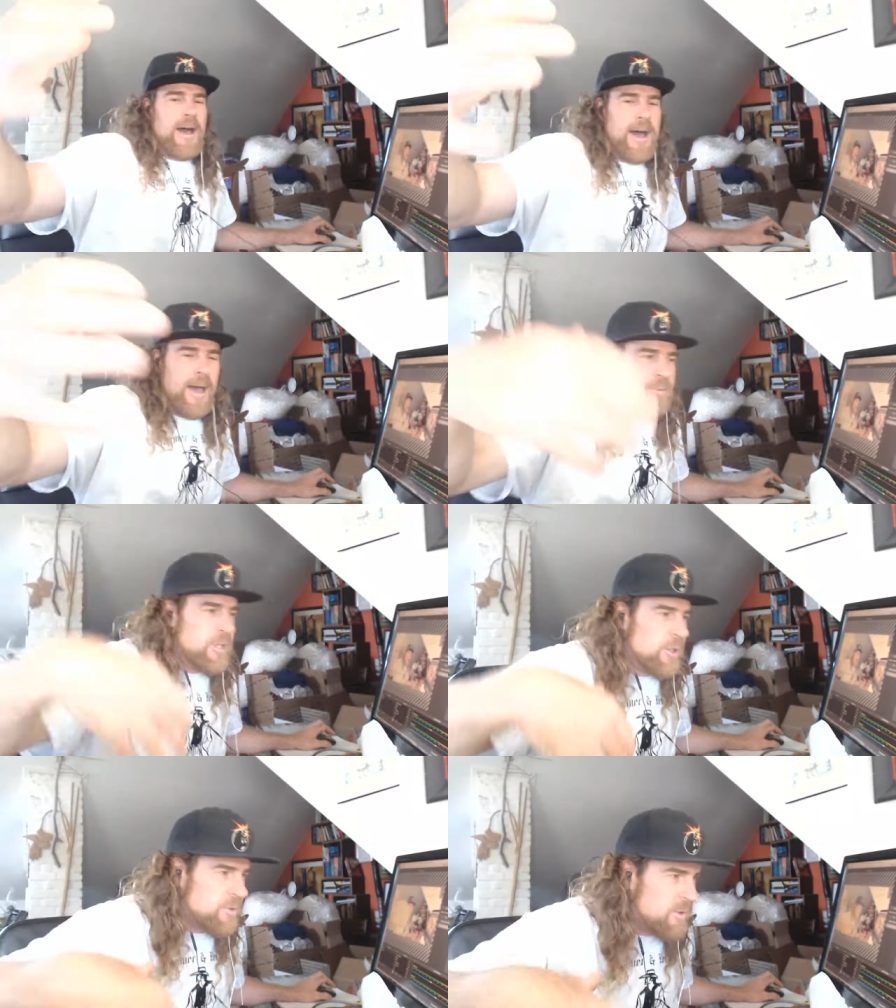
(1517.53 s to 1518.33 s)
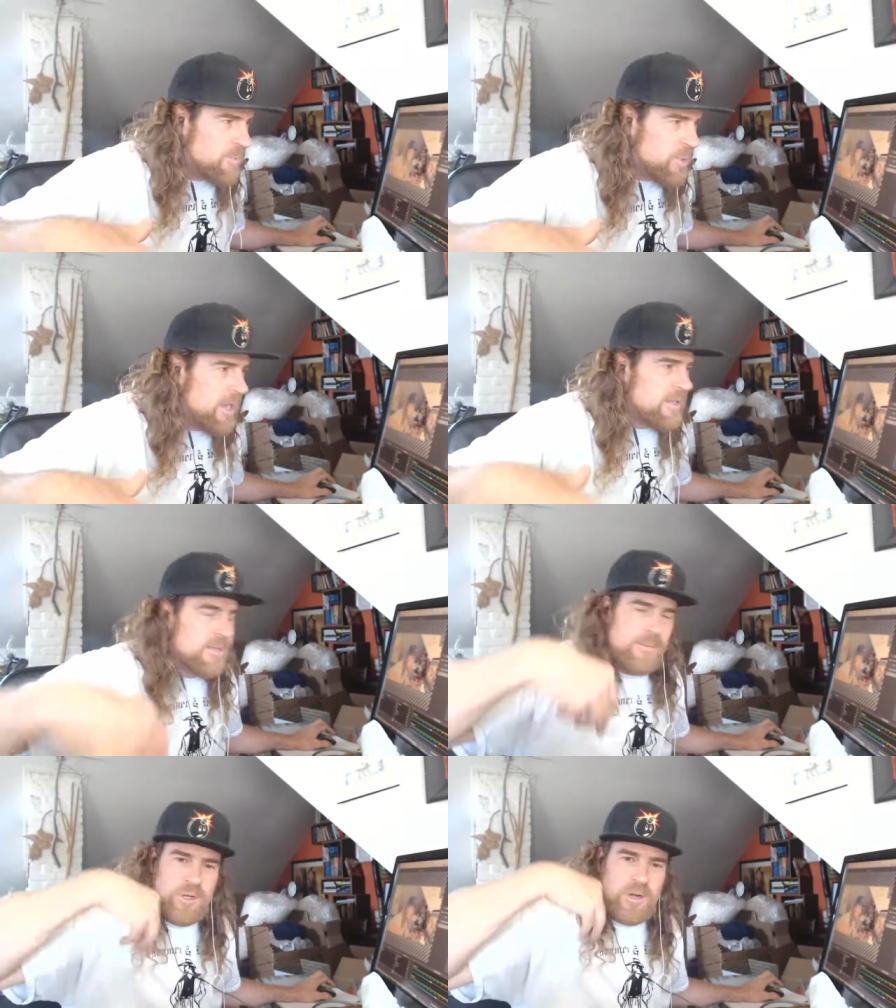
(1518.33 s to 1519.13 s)
I'm sheltered in place.
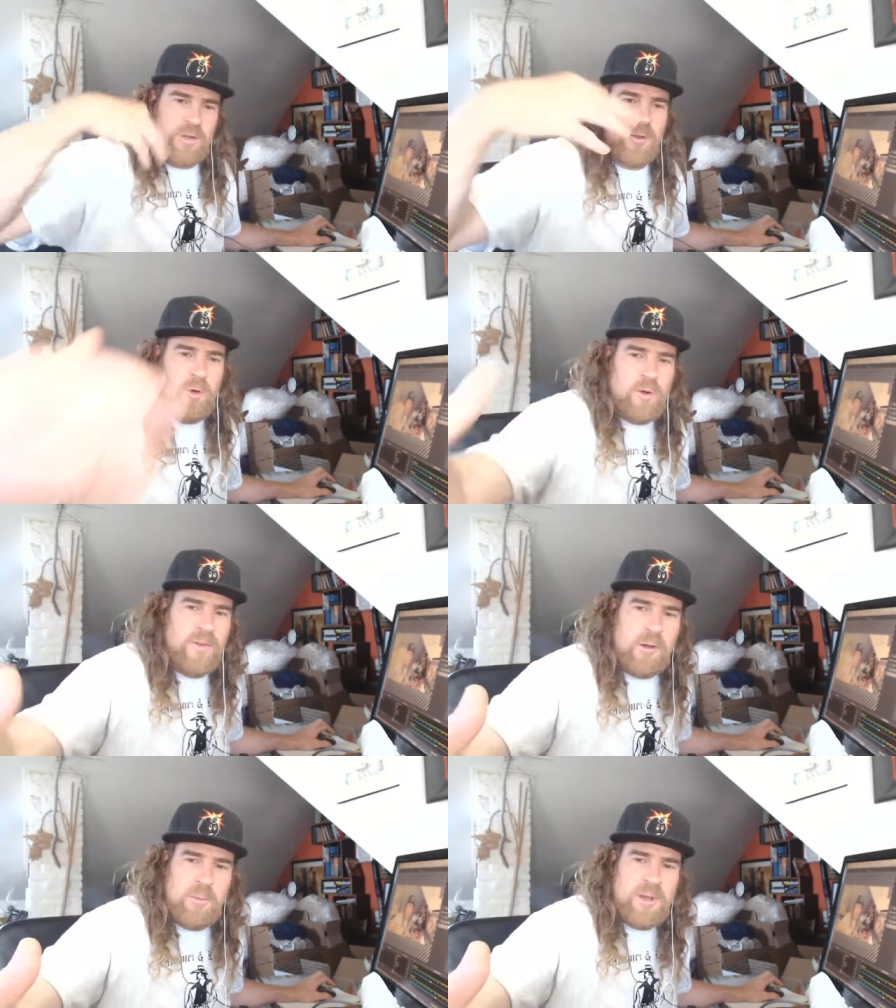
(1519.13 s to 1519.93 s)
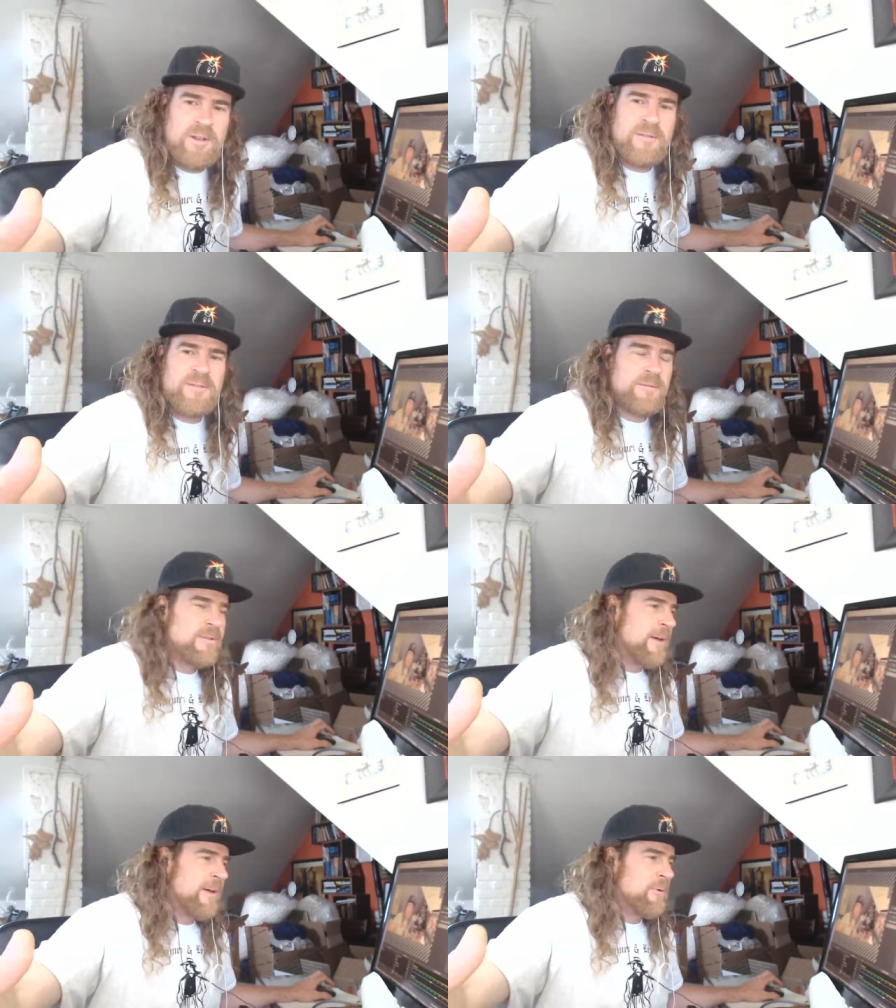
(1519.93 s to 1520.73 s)
I'm trying to do more Viral Media vi
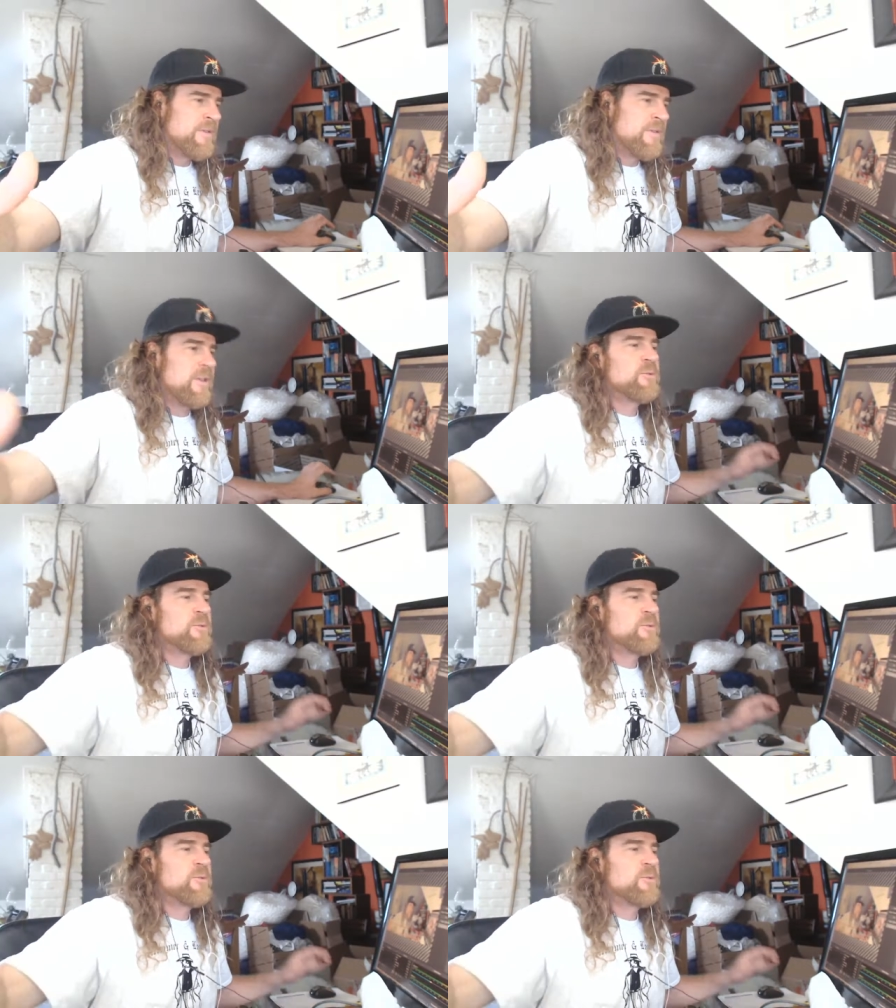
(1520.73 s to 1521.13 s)
Network videos,